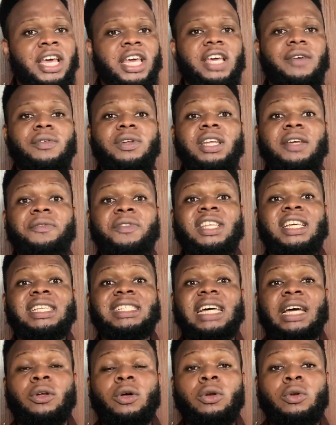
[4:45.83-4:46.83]
Even if
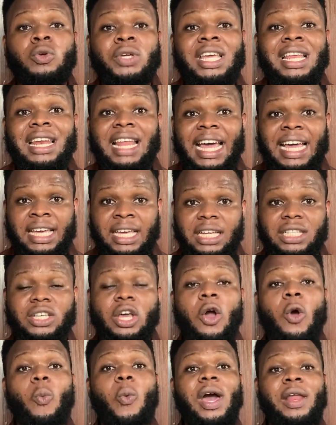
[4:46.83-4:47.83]
things are not looking like it,
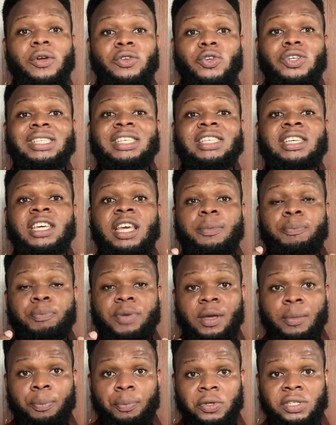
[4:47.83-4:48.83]
why not just keep
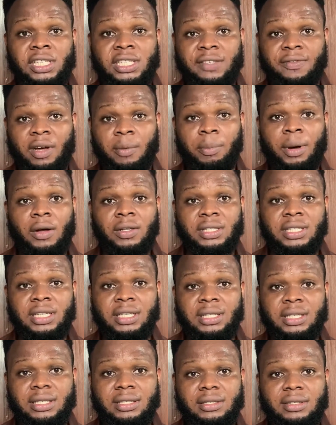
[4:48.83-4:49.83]
being positive about
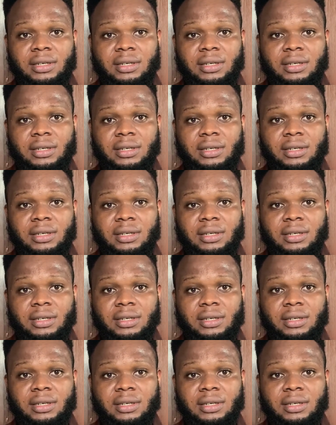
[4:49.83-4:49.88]
it?